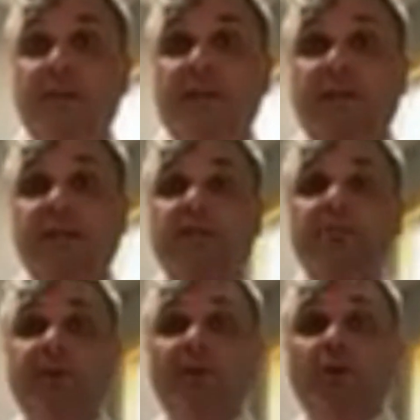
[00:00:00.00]
And that should
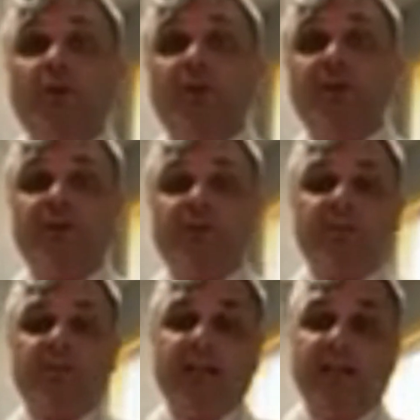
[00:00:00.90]
be the goal when using these
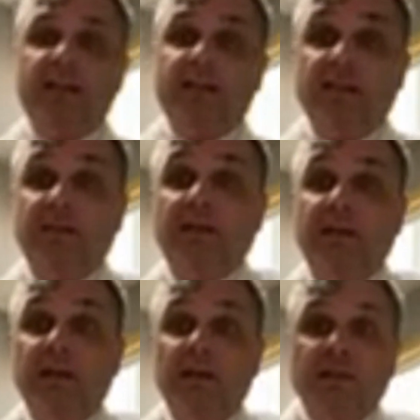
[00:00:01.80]
medications.
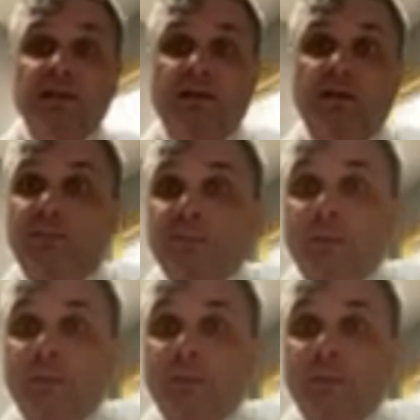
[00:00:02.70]
So